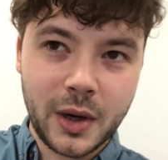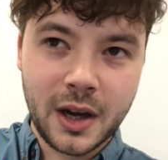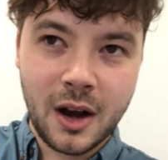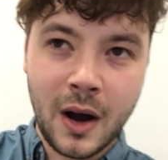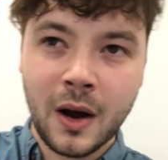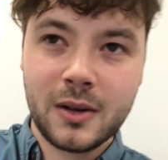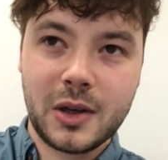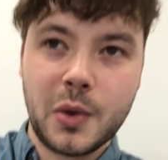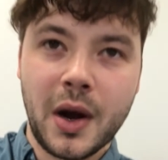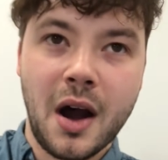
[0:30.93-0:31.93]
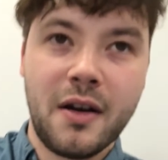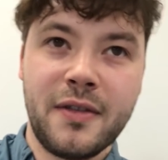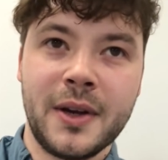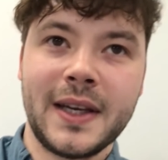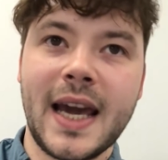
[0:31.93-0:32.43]
We are quite
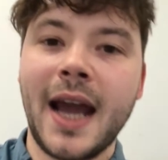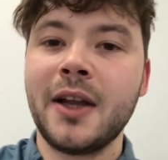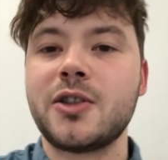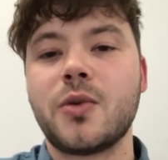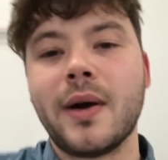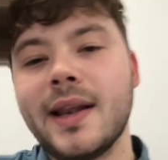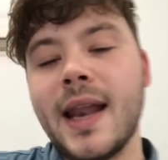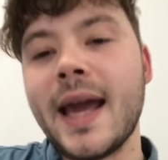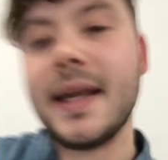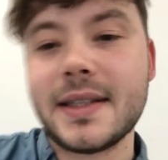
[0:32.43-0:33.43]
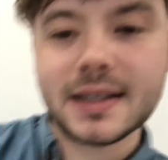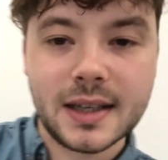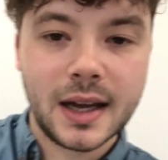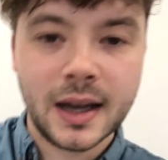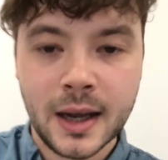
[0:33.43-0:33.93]
often engaged quite late.
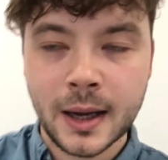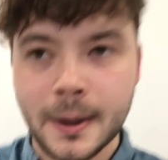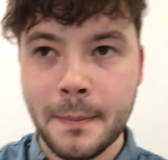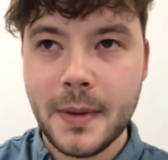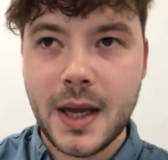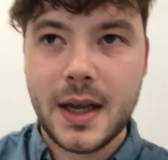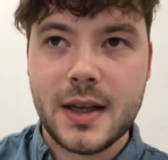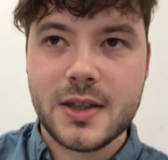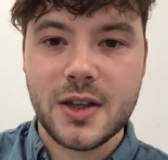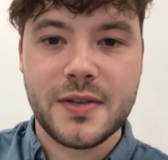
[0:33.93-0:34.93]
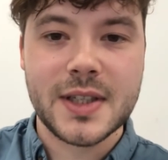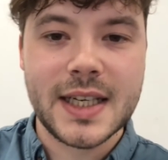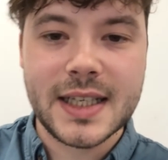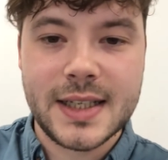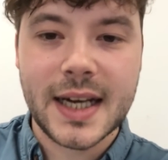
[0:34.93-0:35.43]
Um, stuff's
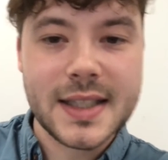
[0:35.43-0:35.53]
needed